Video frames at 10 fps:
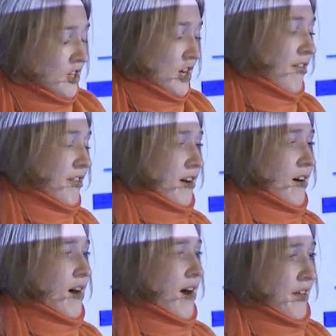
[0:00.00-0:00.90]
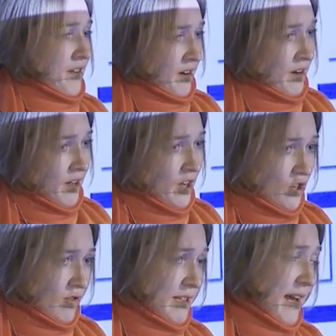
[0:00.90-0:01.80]
in Java, there are other
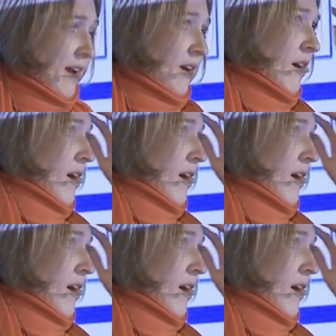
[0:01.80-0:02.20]
issues like,